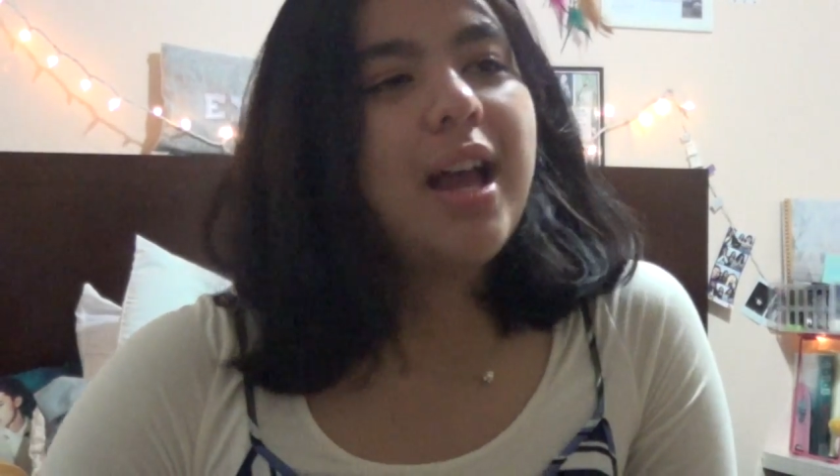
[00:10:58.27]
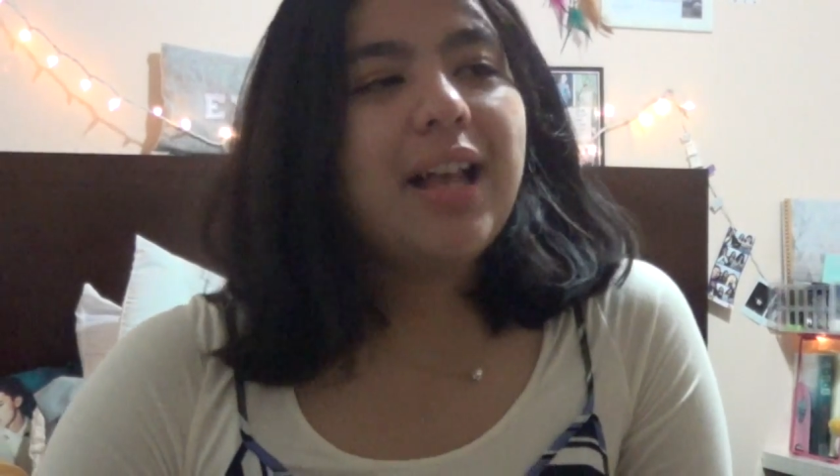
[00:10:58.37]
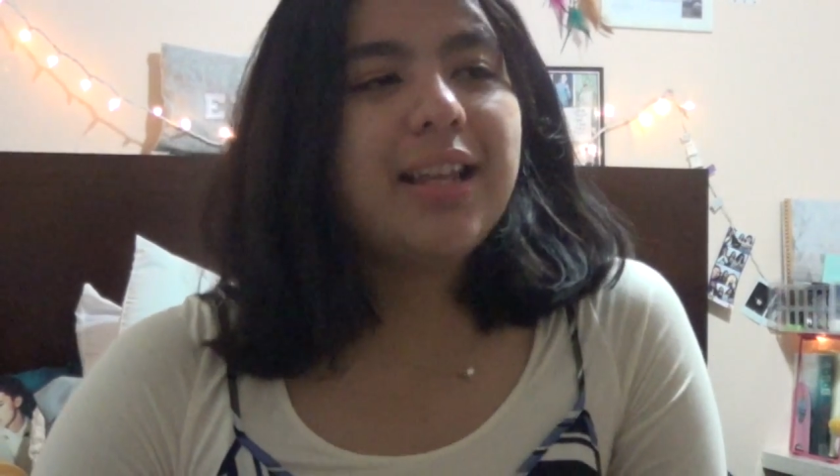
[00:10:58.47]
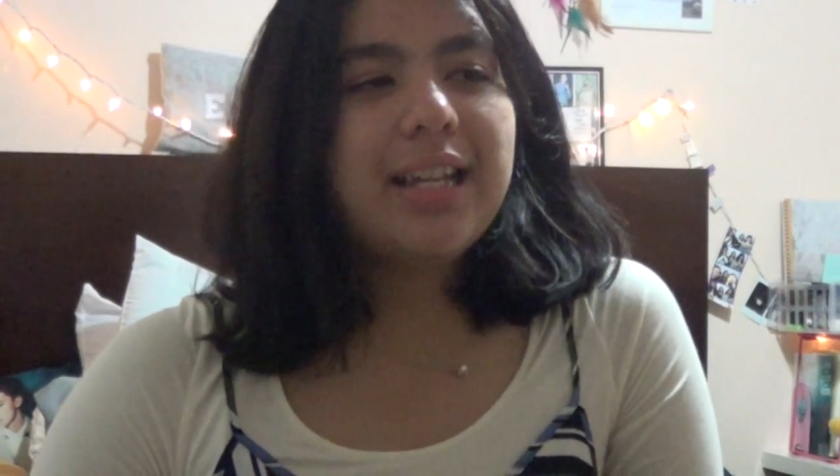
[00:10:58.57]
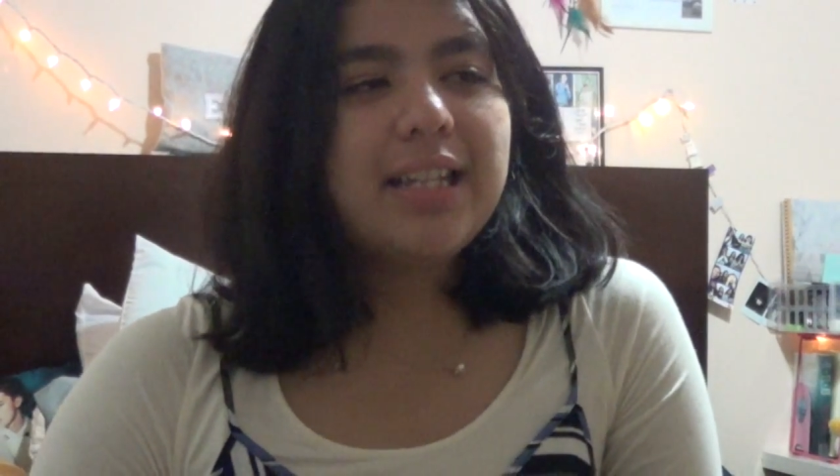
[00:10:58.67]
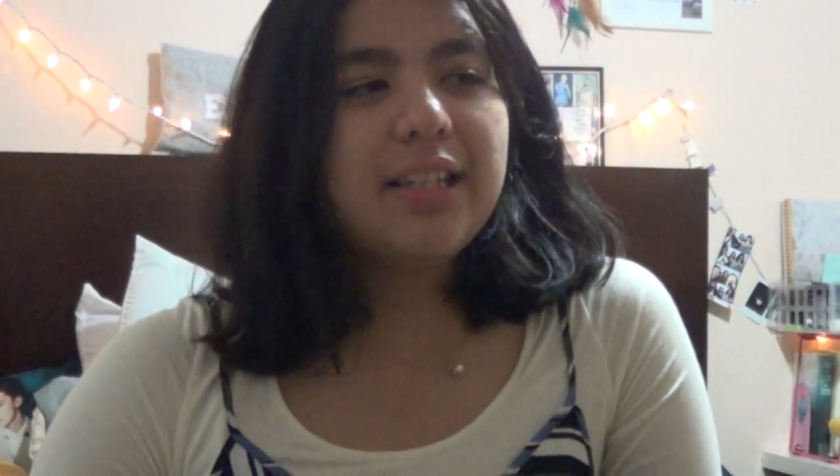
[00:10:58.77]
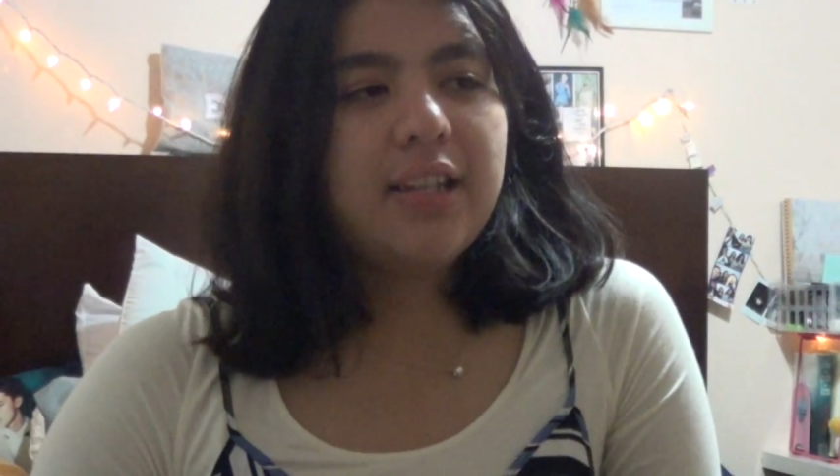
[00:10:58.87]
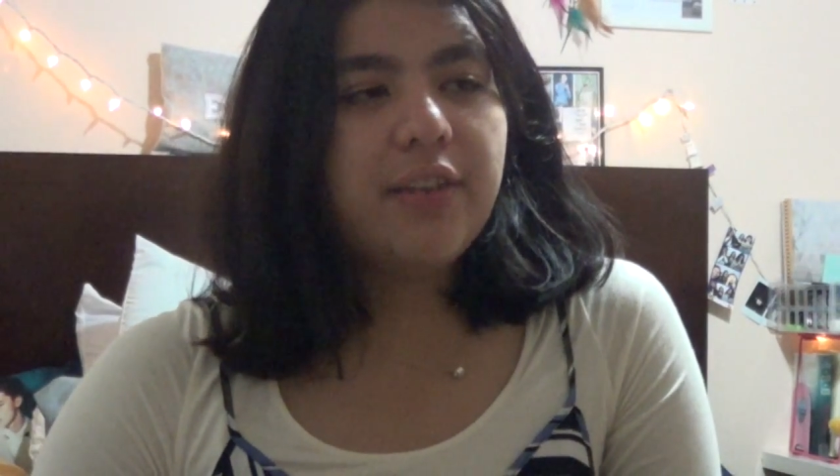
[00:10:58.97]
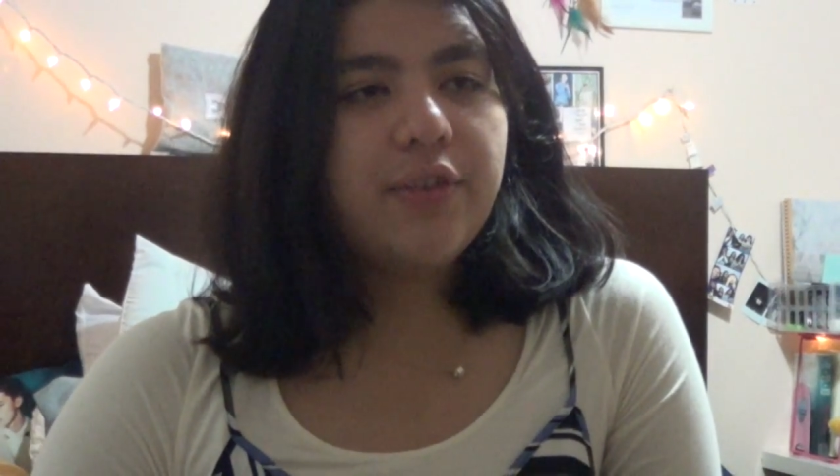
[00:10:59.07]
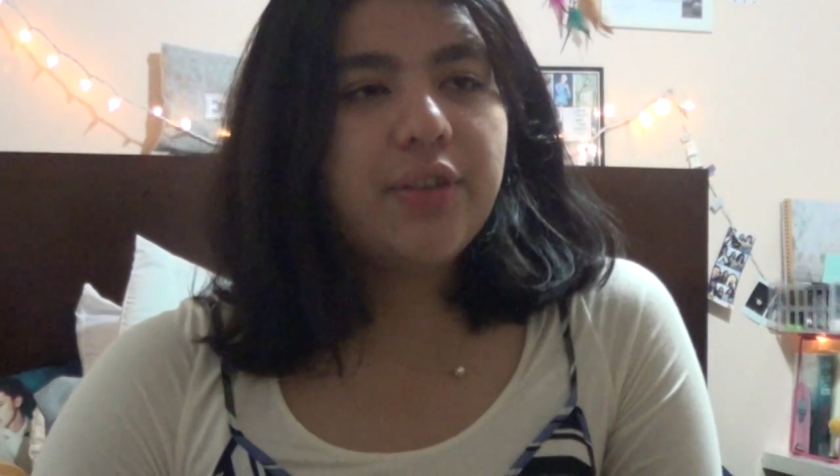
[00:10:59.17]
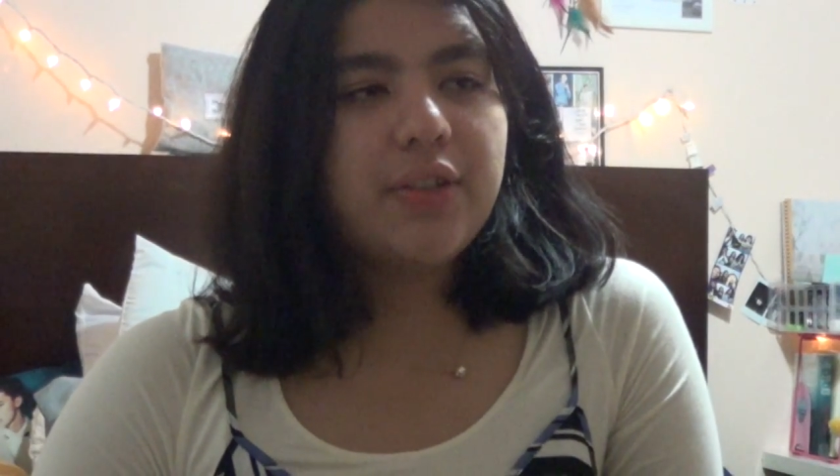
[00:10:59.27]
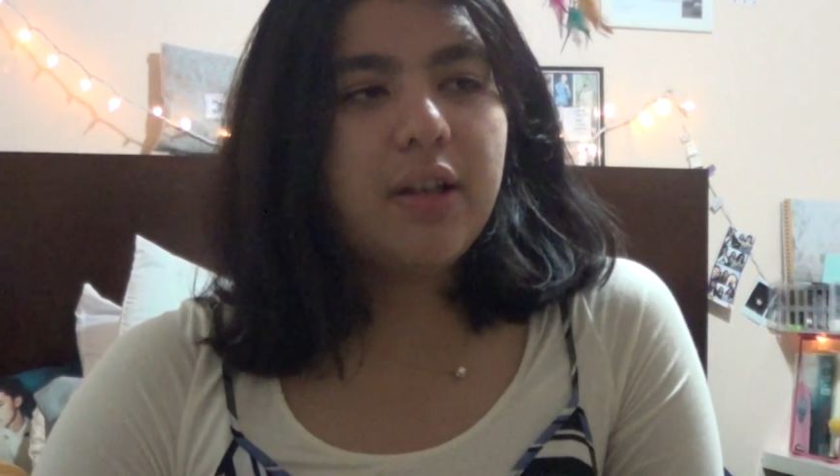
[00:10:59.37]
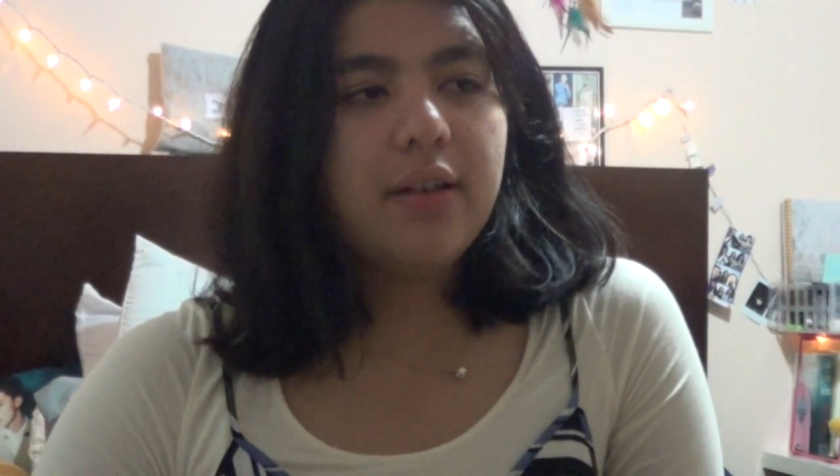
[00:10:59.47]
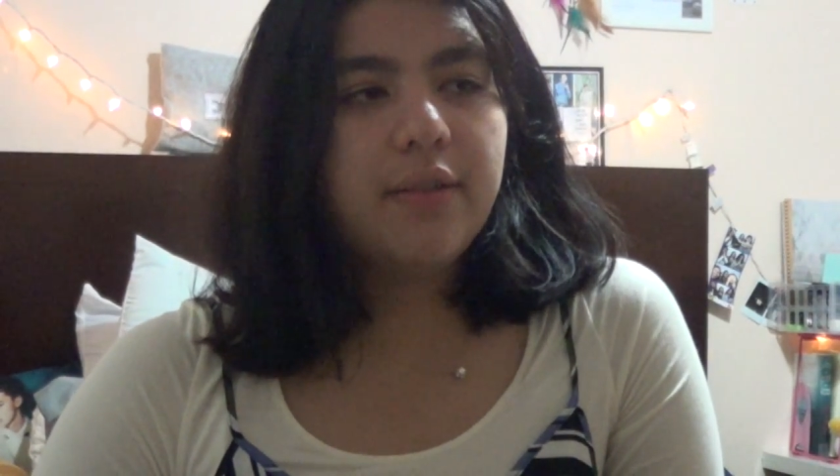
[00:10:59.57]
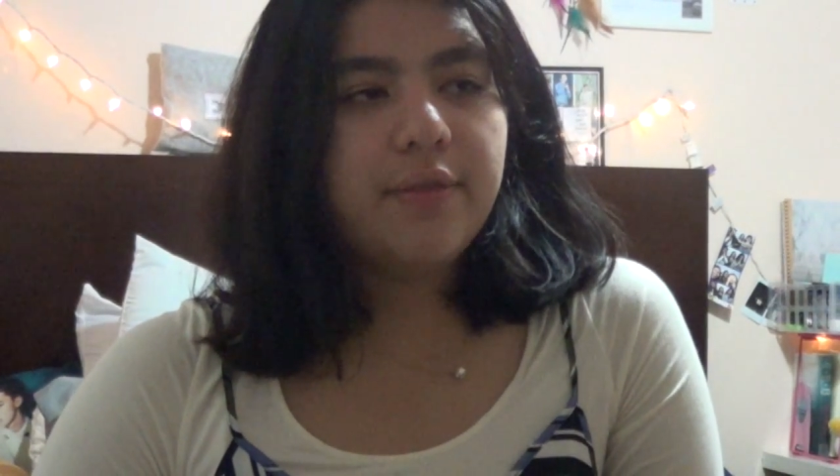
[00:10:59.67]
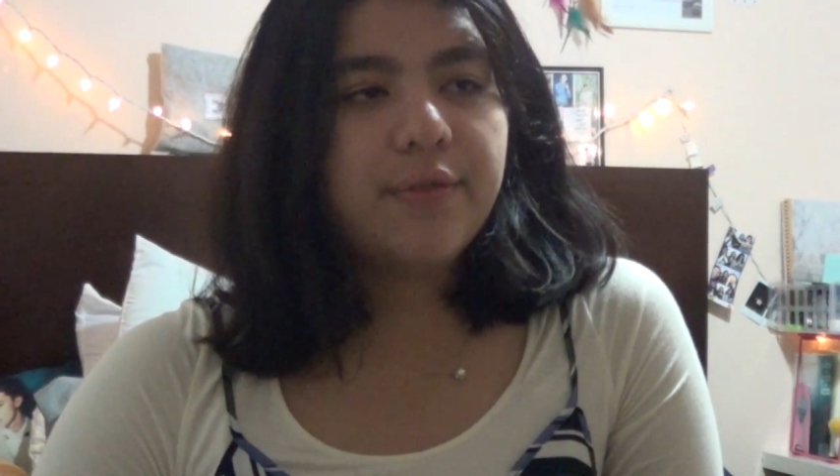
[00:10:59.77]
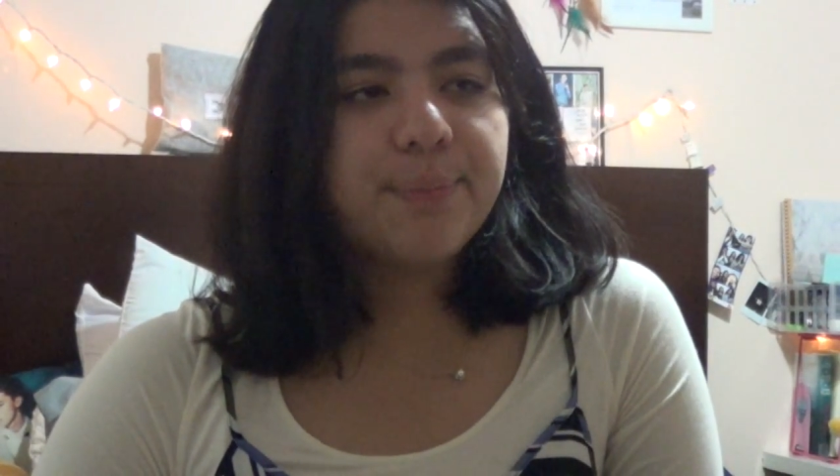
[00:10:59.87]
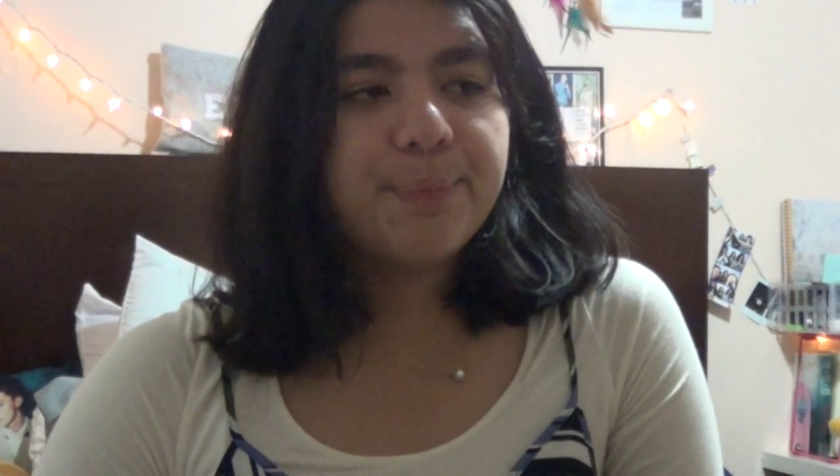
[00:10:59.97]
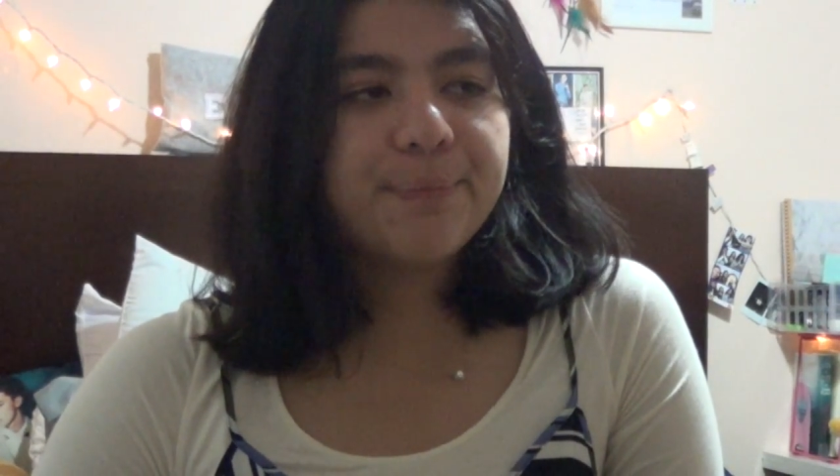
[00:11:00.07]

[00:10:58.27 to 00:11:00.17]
At least give yourself,